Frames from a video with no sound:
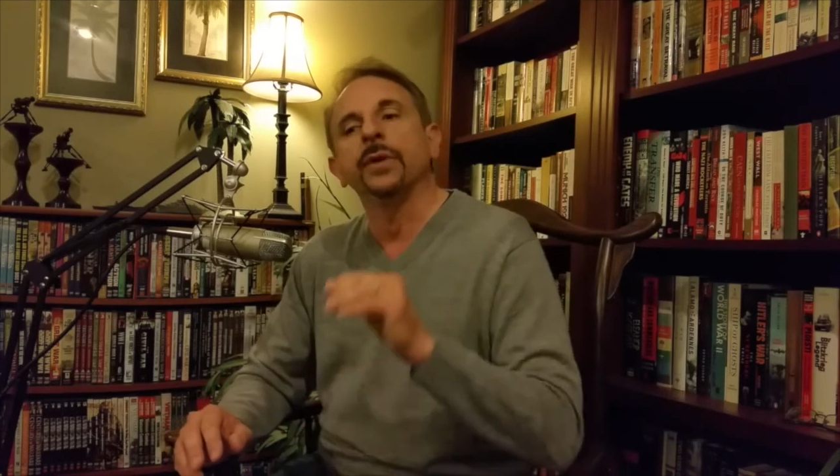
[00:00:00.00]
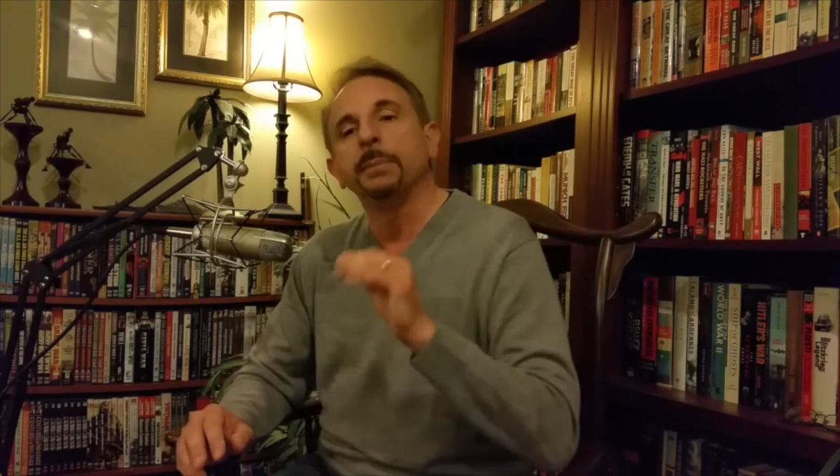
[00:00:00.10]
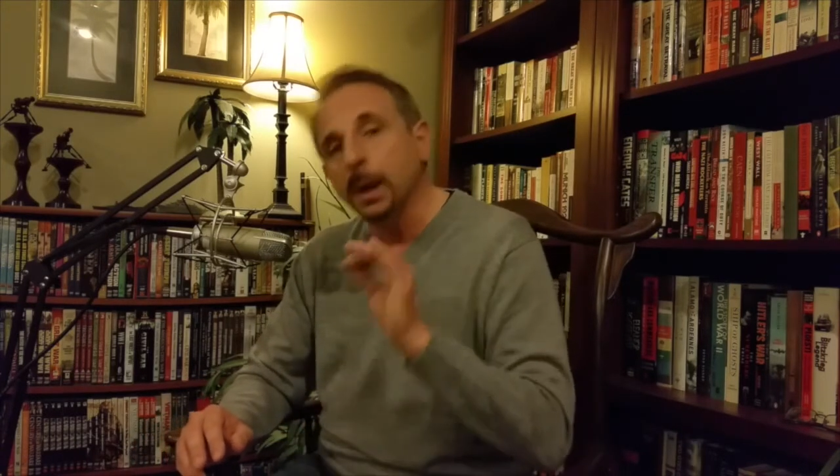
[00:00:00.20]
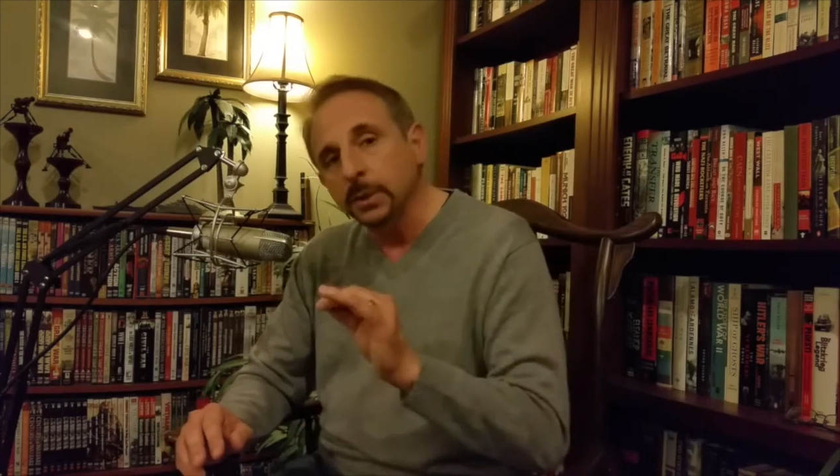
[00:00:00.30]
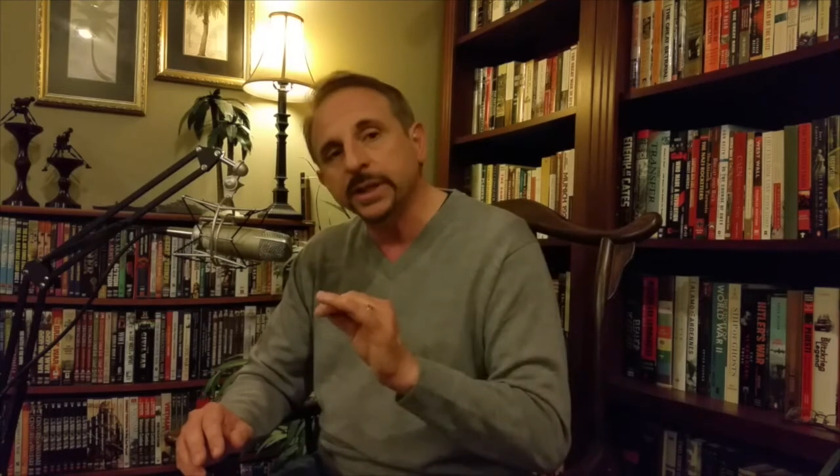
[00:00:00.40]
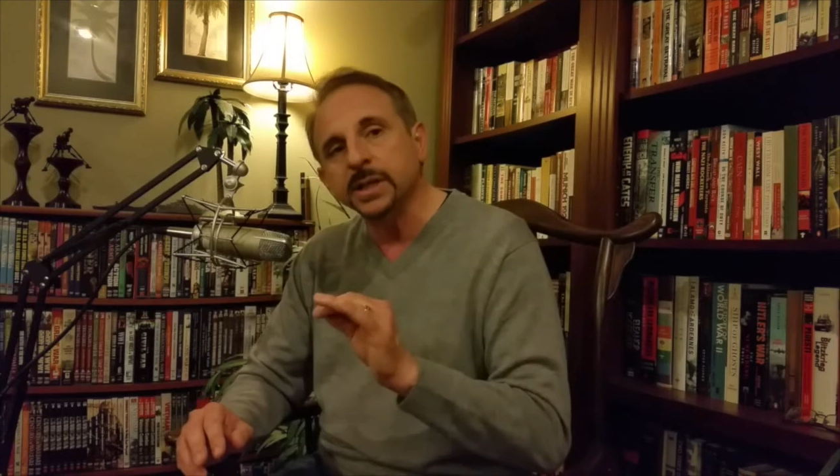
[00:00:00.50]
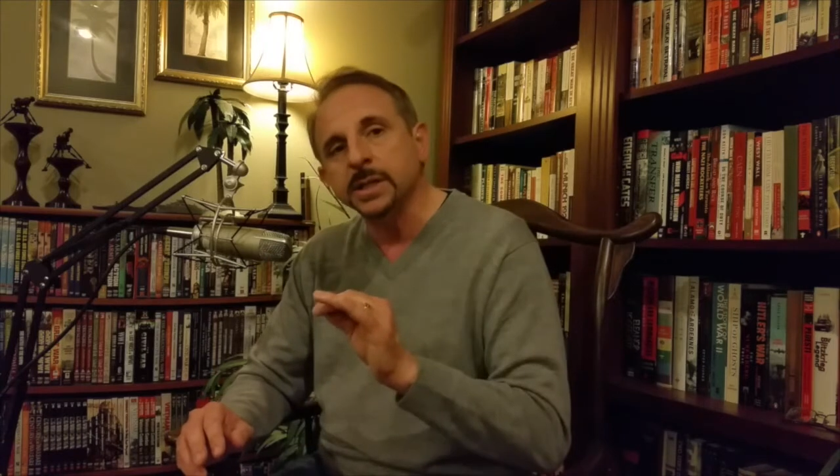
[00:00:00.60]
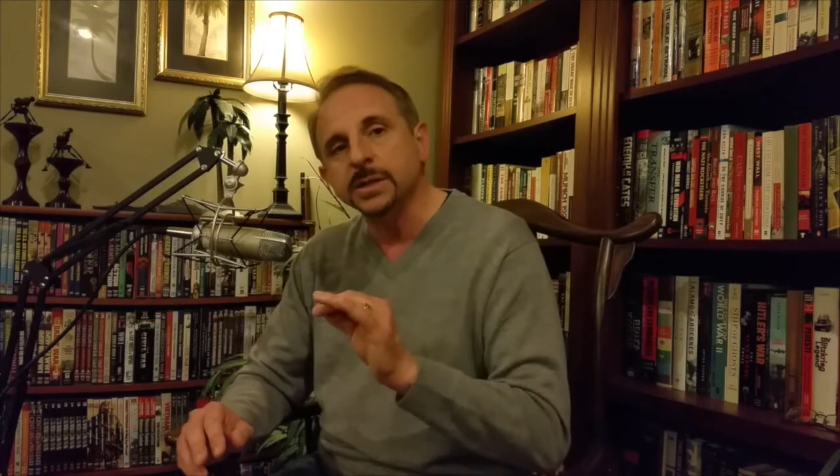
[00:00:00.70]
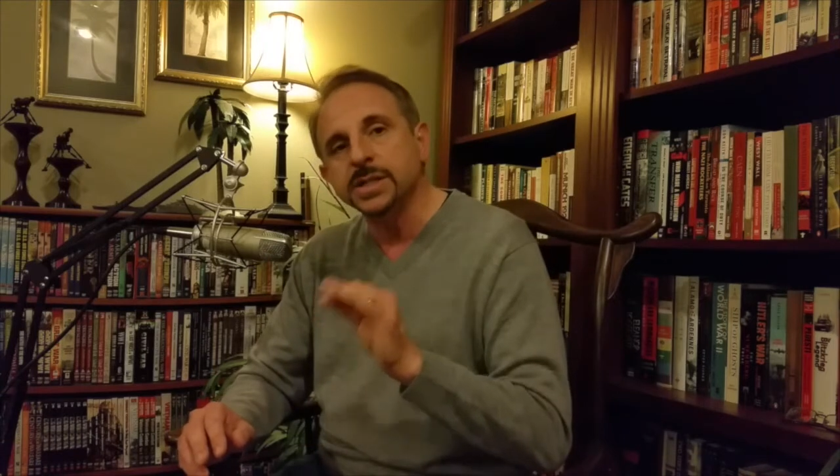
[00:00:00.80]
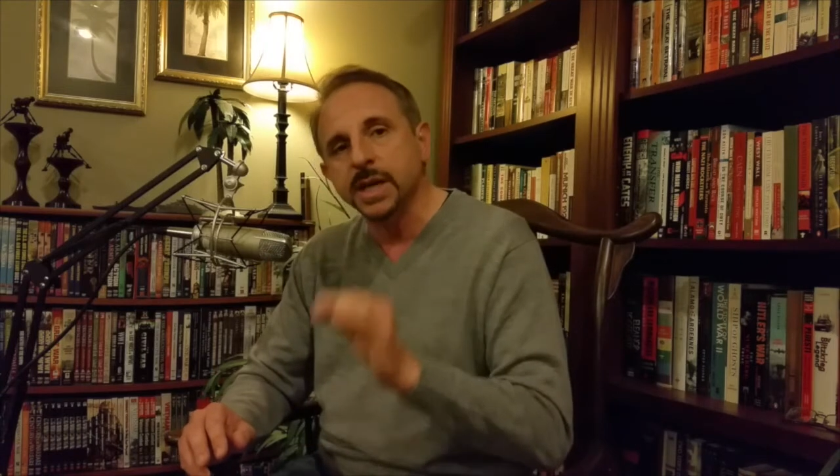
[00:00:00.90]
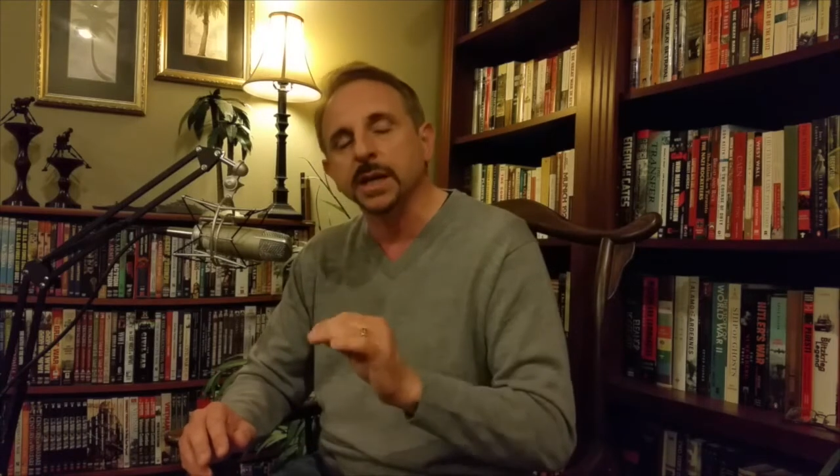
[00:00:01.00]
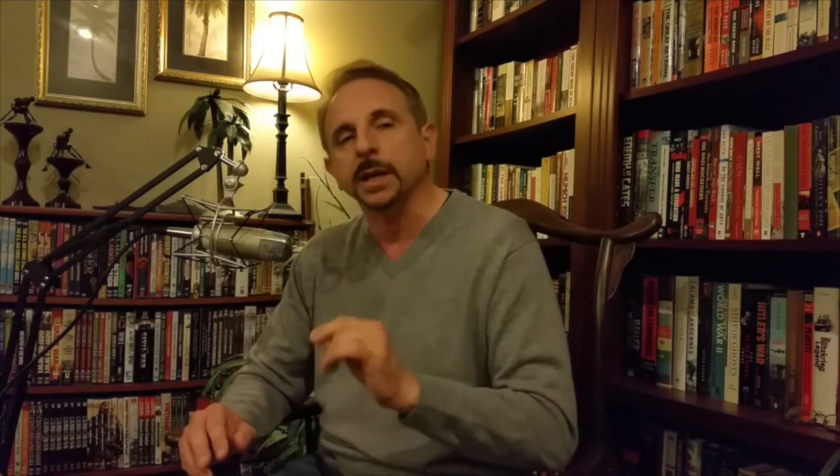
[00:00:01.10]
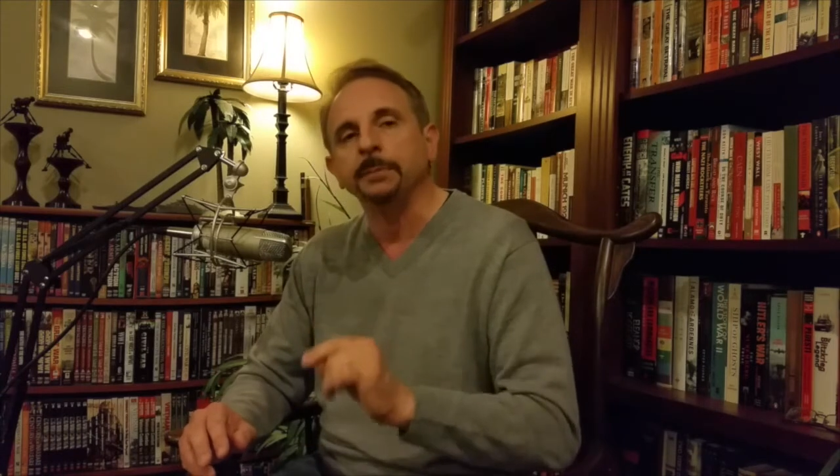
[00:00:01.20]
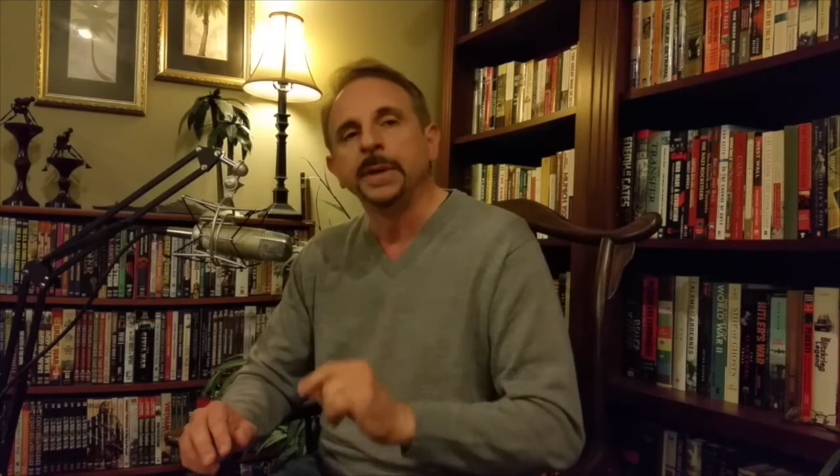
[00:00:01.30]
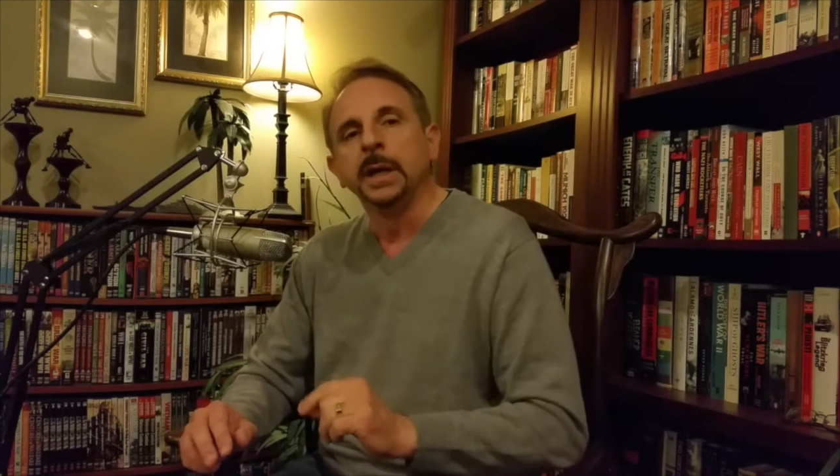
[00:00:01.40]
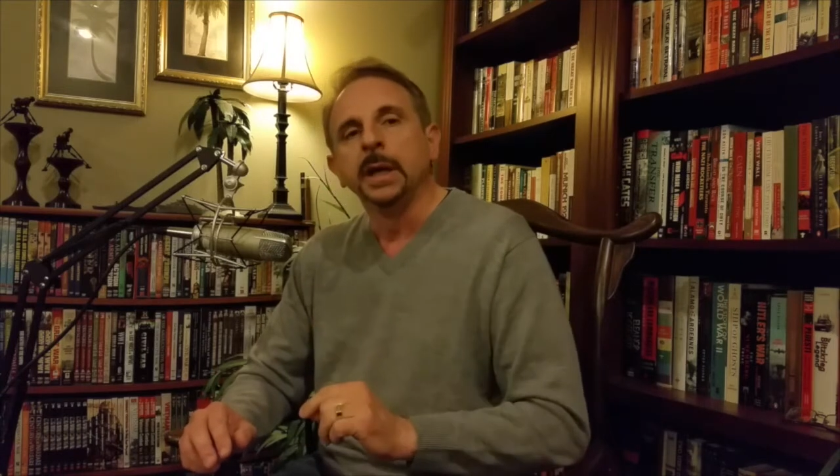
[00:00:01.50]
Republican ticket,